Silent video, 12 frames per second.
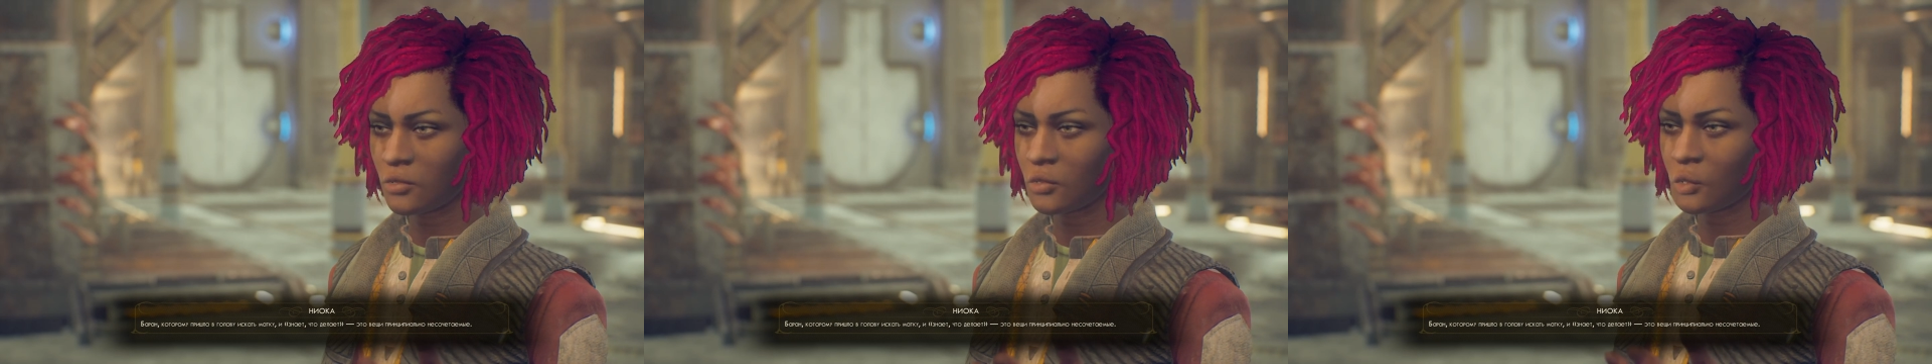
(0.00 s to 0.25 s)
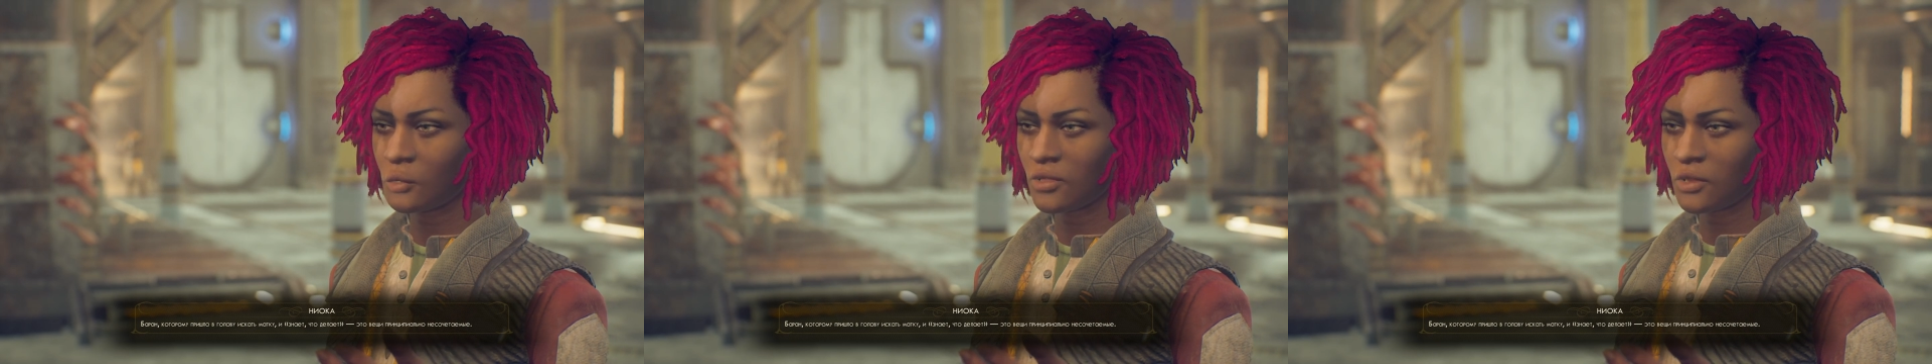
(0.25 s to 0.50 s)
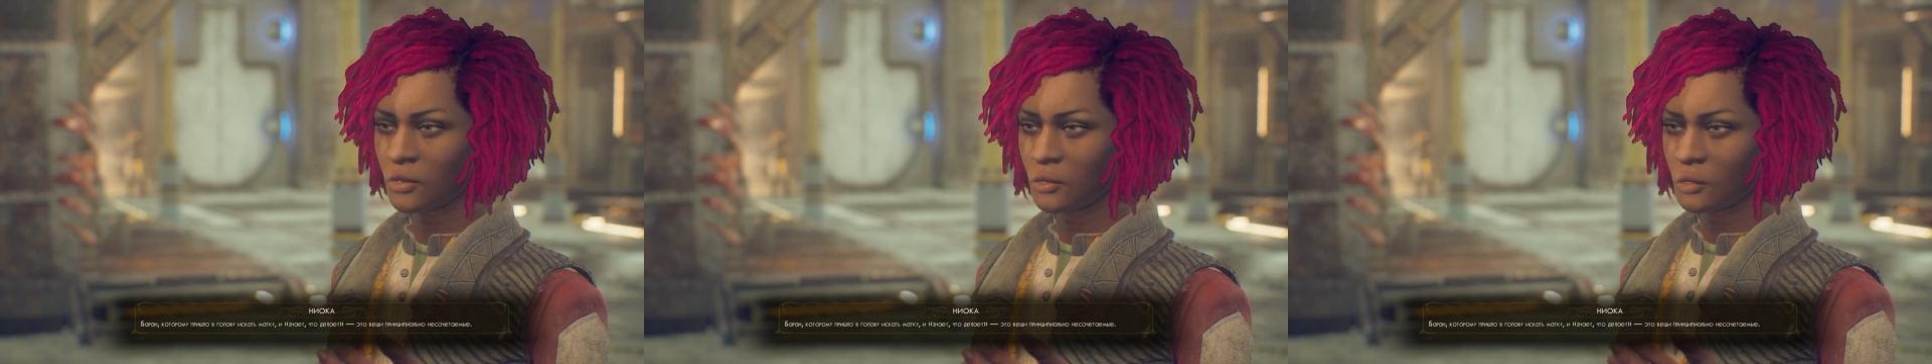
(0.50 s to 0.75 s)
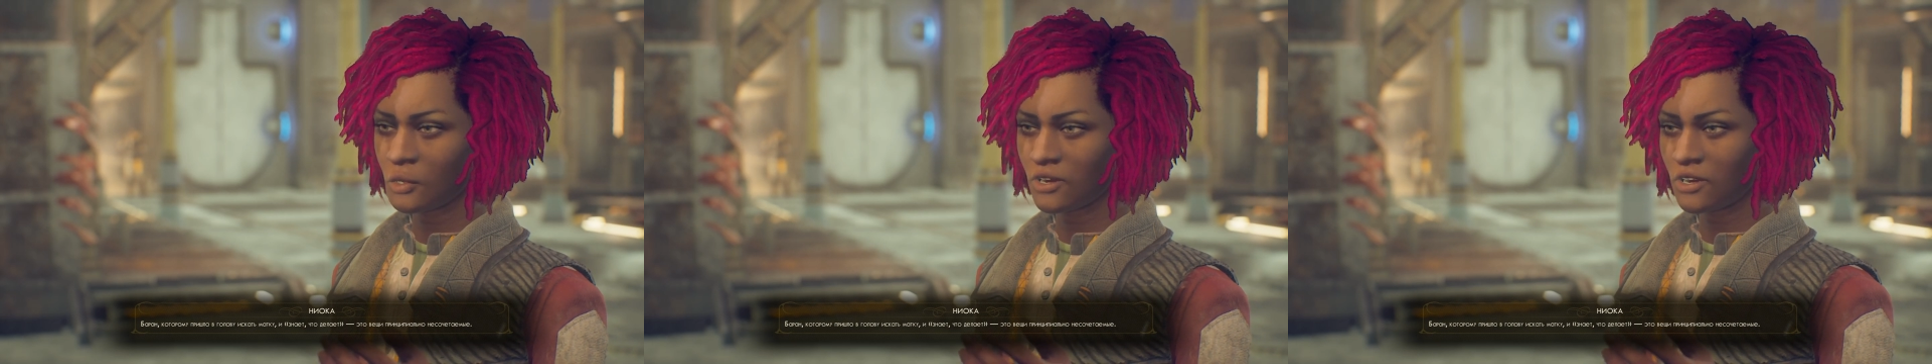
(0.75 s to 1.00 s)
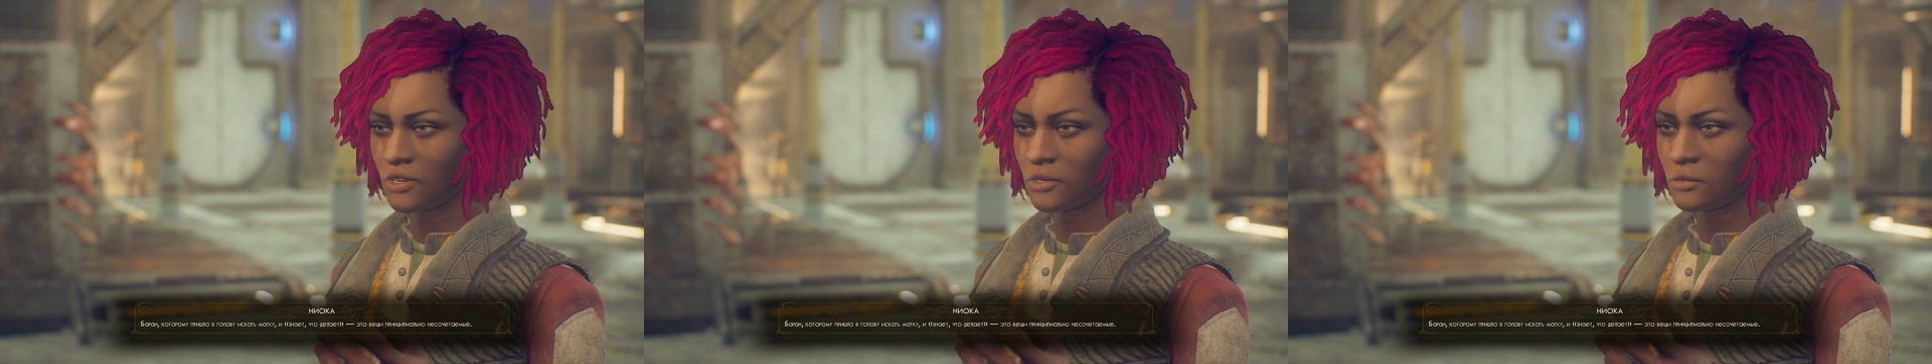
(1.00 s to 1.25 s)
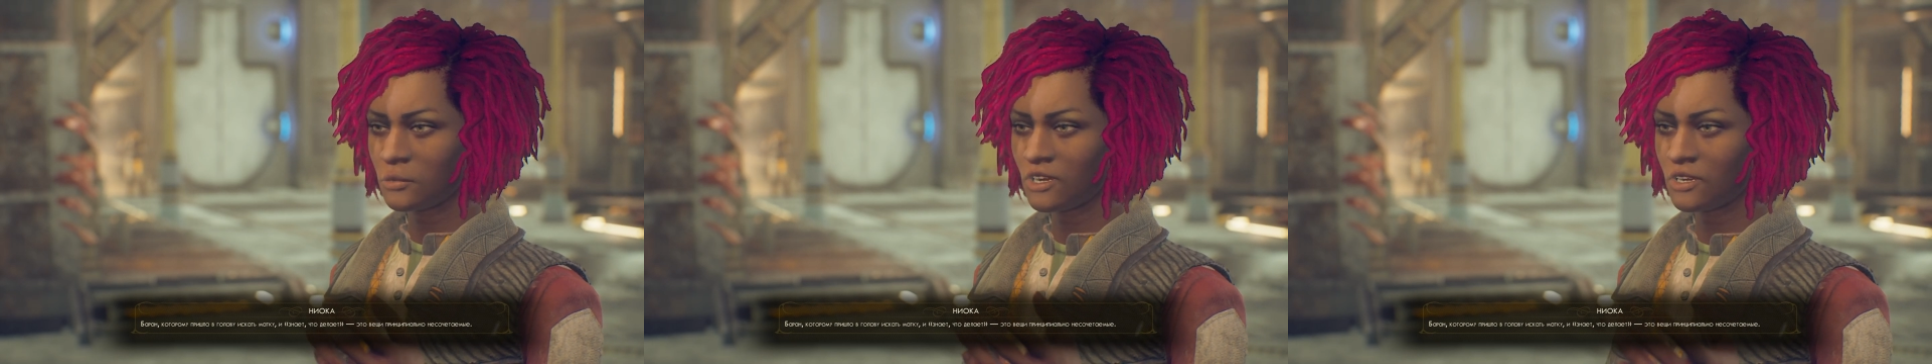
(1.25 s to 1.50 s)
know what they're doing
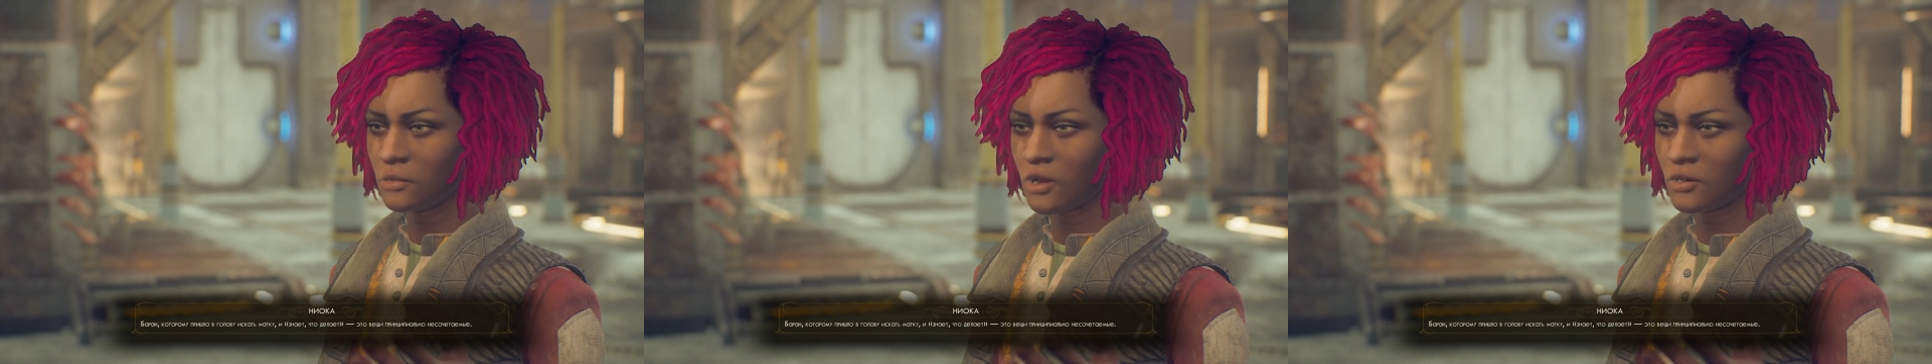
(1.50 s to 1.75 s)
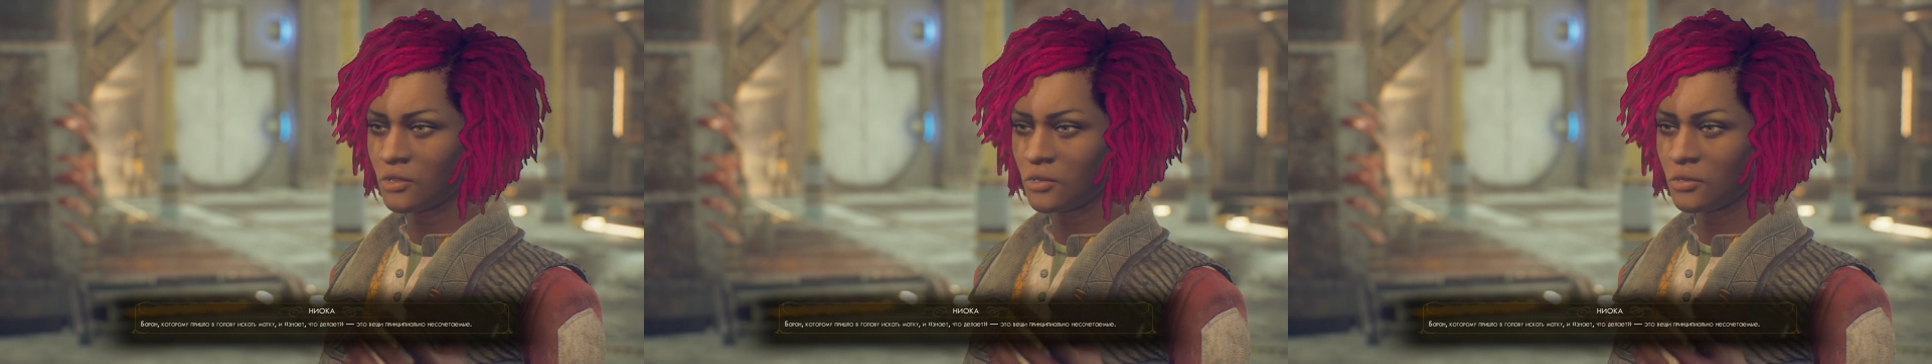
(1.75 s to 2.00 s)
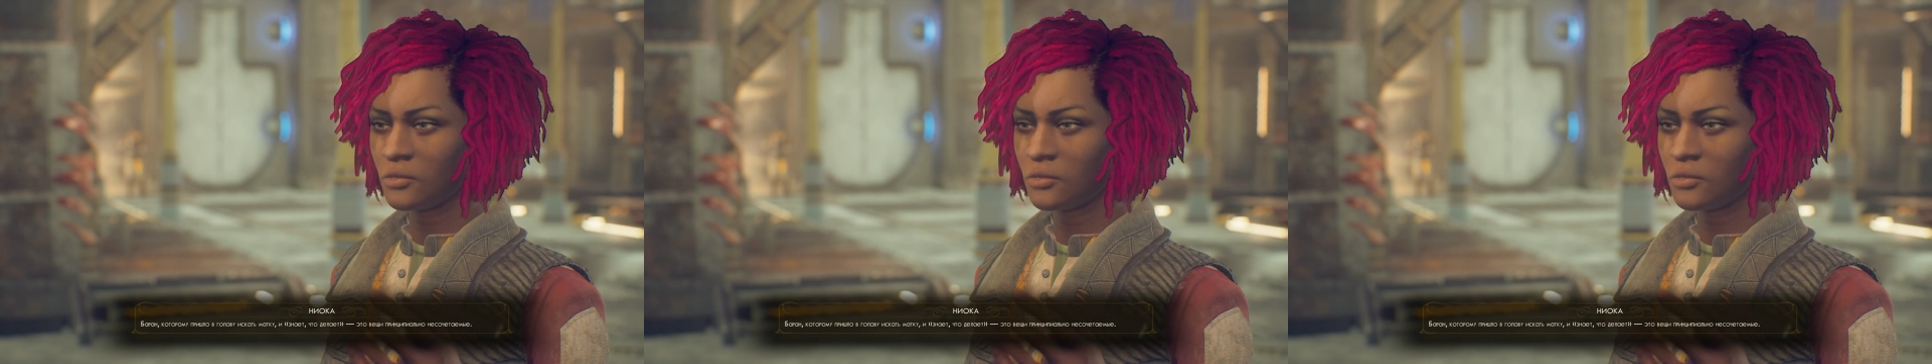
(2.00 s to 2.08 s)
class of people.